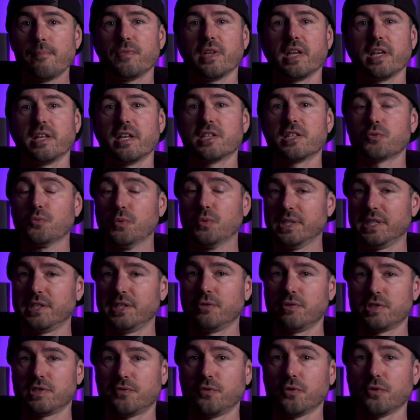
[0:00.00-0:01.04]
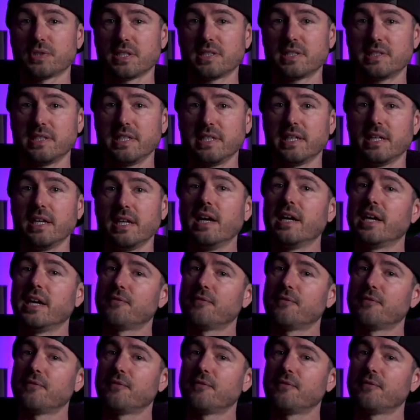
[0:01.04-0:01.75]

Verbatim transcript: it is really useful to see